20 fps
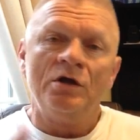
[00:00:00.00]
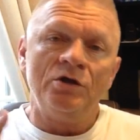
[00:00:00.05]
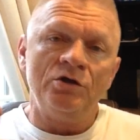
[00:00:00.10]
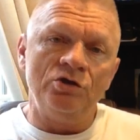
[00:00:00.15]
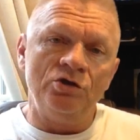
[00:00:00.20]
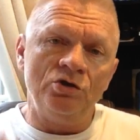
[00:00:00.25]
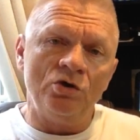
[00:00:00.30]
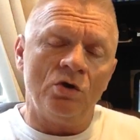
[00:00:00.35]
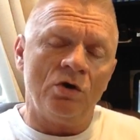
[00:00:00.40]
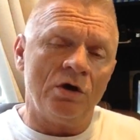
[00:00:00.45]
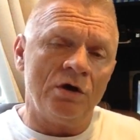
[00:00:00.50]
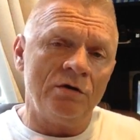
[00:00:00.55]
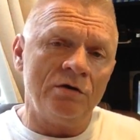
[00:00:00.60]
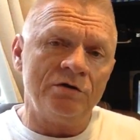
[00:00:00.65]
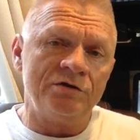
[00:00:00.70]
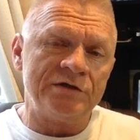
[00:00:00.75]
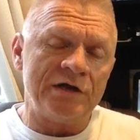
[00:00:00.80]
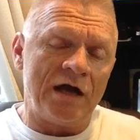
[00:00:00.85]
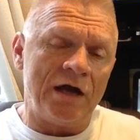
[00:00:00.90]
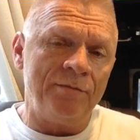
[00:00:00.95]
Your
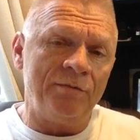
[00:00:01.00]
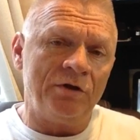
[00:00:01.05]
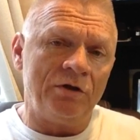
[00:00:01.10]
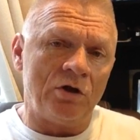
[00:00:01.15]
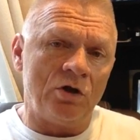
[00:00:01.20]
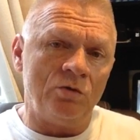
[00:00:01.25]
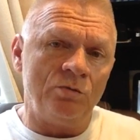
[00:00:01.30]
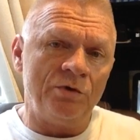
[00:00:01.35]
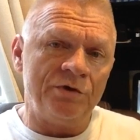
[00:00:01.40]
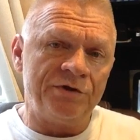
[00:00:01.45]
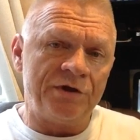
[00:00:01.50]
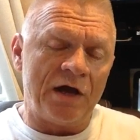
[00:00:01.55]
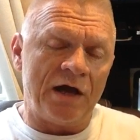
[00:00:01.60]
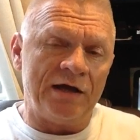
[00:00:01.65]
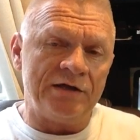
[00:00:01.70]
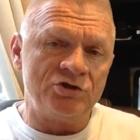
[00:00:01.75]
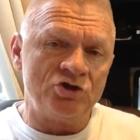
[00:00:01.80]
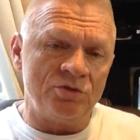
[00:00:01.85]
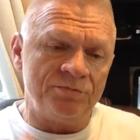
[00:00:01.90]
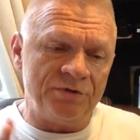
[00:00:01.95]
time alone with
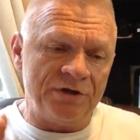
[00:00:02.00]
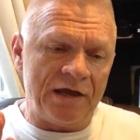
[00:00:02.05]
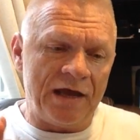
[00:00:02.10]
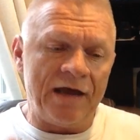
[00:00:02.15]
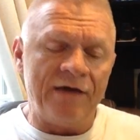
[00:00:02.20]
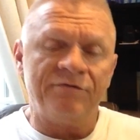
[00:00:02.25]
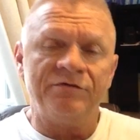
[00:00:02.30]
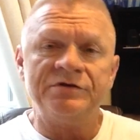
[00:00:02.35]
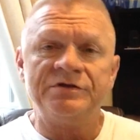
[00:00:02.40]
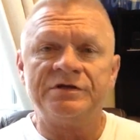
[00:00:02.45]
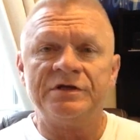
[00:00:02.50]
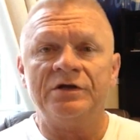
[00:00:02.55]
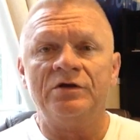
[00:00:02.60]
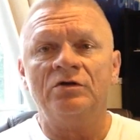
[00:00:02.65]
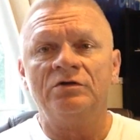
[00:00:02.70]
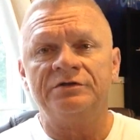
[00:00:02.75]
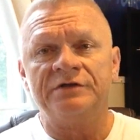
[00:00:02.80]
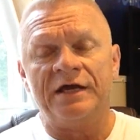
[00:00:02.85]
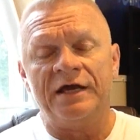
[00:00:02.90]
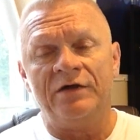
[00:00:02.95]
God should be every
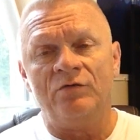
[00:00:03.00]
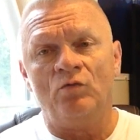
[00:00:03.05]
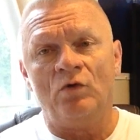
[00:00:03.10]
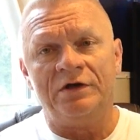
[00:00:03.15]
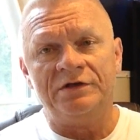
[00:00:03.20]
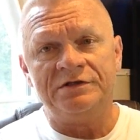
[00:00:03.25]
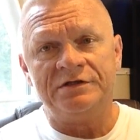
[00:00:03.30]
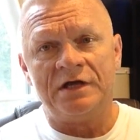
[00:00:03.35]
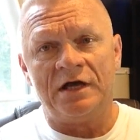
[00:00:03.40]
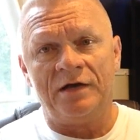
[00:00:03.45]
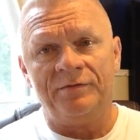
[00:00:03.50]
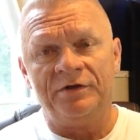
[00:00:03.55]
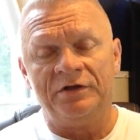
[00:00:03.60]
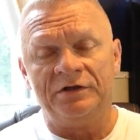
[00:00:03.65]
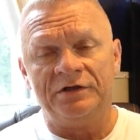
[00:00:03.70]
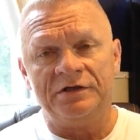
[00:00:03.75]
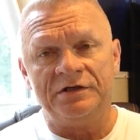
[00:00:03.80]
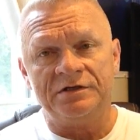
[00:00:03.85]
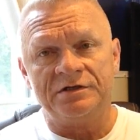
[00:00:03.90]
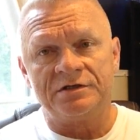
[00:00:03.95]
single day, one time
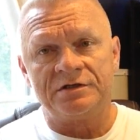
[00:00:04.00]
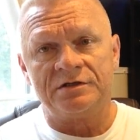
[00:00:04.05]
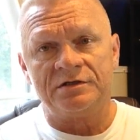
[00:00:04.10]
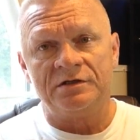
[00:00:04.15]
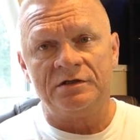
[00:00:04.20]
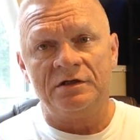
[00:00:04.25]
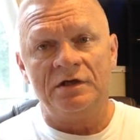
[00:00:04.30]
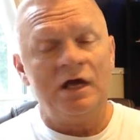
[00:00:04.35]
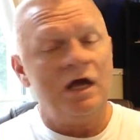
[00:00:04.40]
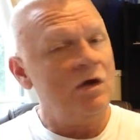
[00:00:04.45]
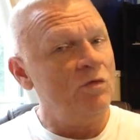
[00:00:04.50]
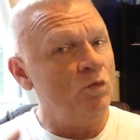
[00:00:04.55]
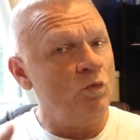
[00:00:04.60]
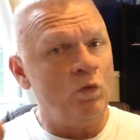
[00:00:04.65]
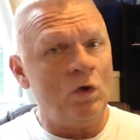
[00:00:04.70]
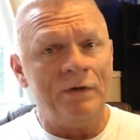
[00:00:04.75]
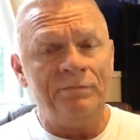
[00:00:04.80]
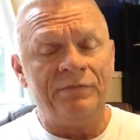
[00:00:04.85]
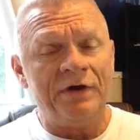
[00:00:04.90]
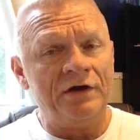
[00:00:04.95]
at least. And
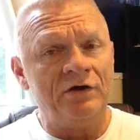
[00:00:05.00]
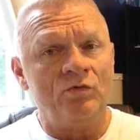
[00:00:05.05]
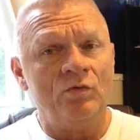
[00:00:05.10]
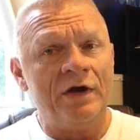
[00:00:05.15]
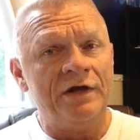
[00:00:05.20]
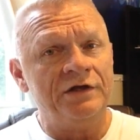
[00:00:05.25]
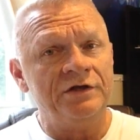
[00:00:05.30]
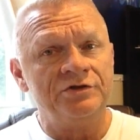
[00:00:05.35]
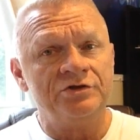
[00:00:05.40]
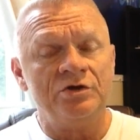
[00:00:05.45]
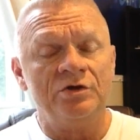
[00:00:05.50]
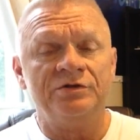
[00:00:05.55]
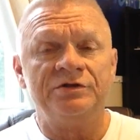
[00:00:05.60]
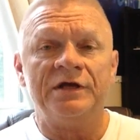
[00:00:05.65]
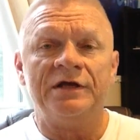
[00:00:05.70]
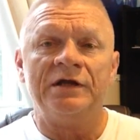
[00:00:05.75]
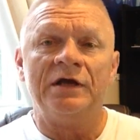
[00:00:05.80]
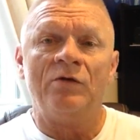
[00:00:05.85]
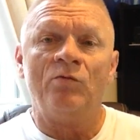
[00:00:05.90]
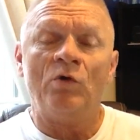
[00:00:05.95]
what better way to do it
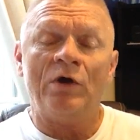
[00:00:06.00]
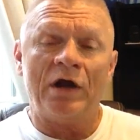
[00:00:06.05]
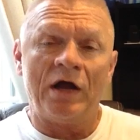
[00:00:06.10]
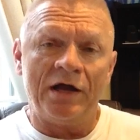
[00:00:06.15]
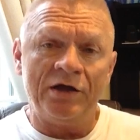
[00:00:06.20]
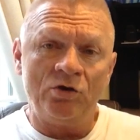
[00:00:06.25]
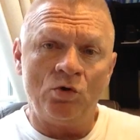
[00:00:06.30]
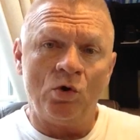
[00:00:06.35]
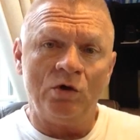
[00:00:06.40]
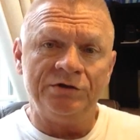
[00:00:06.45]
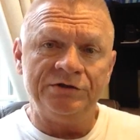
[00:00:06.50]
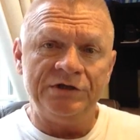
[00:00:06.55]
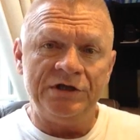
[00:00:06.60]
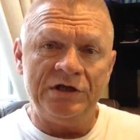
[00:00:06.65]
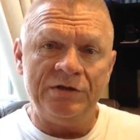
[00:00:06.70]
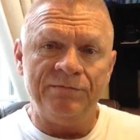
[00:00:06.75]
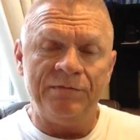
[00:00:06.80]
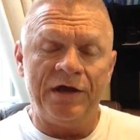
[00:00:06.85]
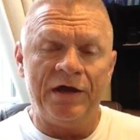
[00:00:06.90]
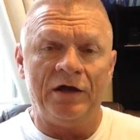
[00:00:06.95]
than what I call
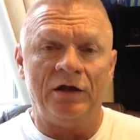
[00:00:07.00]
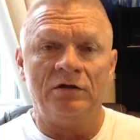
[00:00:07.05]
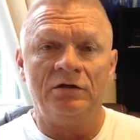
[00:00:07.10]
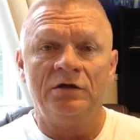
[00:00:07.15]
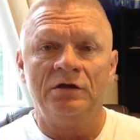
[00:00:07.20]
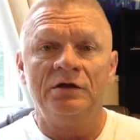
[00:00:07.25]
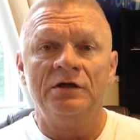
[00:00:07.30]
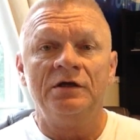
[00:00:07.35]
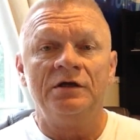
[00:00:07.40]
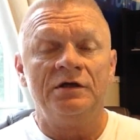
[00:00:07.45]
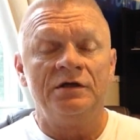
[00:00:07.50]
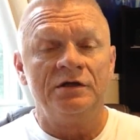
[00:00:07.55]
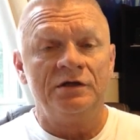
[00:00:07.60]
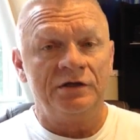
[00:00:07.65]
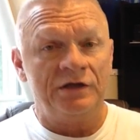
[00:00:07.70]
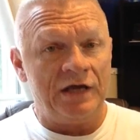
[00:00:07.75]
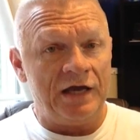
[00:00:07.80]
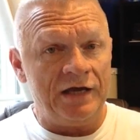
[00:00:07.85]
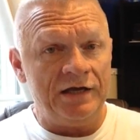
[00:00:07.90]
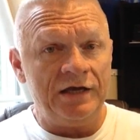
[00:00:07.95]
knee mail,
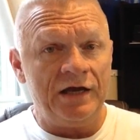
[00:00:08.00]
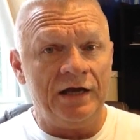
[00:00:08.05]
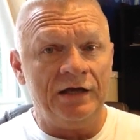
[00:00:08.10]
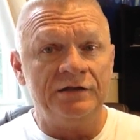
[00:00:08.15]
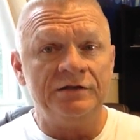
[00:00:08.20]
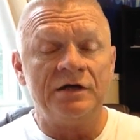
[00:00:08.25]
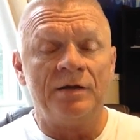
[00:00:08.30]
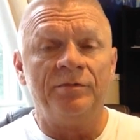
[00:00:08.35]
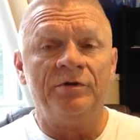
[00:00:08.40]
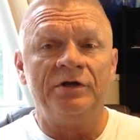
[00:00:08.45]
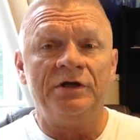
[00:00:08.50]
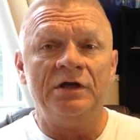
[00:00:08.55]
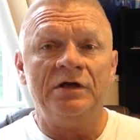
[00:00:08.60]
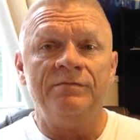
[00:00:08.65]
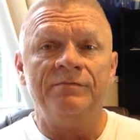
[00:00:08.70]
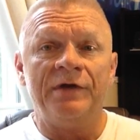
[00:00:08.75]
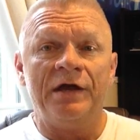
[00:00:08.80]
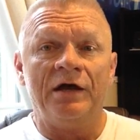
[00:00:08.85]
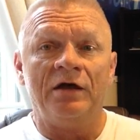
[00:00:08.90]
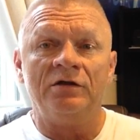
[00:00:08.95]

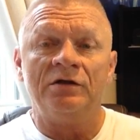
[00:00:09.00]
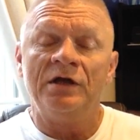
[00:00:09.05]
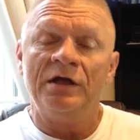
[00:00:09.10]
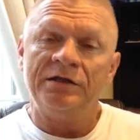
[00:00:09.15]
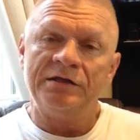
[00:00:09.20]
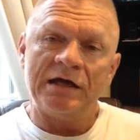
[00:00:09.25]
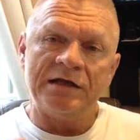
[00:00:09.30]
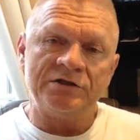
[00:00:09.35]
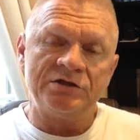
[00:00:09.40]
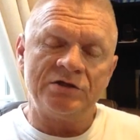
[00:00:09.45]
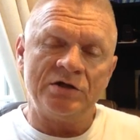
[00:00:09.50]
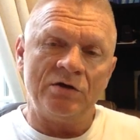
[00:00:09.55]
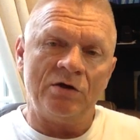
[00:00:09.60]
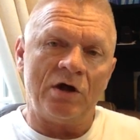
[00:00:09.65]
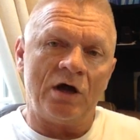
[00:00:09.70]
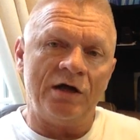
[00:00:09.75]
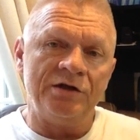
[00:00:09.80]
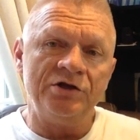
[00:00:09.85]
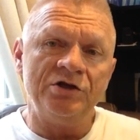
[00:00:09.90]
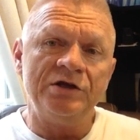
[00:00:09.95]
K-N-double-E-mail. That's
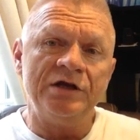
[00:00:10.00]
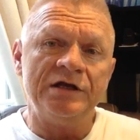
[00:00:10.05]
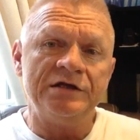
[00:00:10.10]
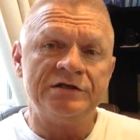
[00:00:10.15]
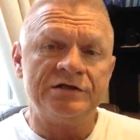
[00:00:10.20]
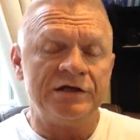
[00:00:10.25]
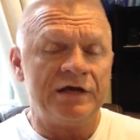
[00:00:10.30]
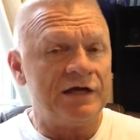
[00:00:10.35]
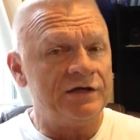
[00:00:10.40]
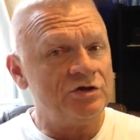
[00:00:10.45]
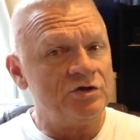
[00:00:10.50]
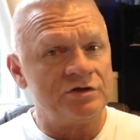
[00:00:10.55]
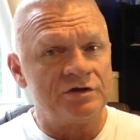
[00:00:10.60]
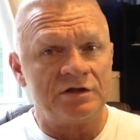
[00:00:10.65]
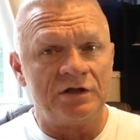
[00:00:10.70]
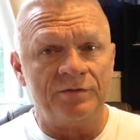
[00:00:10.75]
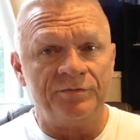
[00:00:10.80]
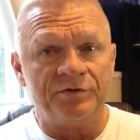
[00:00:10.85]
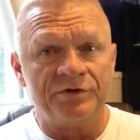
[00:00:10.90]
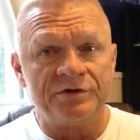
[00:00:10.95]
on your knees to get your
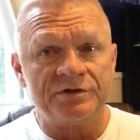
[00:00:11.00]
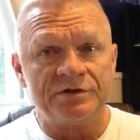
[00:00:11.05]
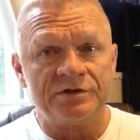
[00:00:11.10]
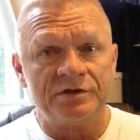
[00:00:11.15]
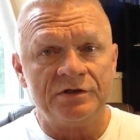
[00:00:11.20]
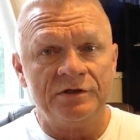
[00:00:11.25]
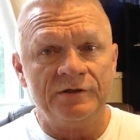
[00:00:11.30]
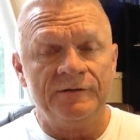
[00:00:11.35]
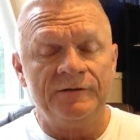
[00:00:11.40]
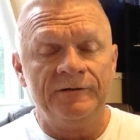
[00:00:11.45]
slippers.